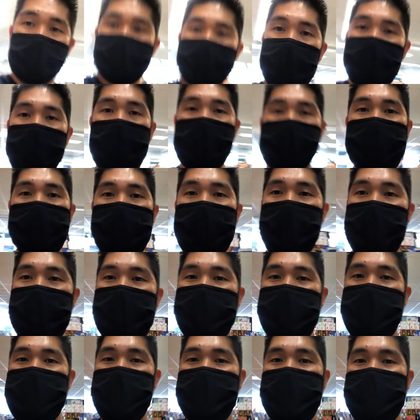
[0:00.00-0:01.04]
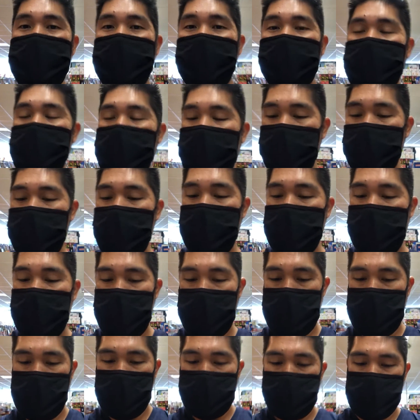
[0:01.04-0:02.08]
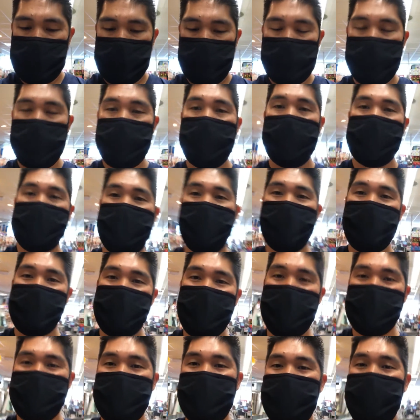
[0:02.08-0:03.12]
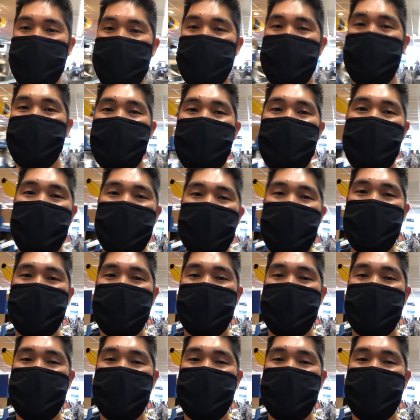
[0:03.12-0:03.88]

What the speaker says: I got the basics, so I got my 3 C's for Germany.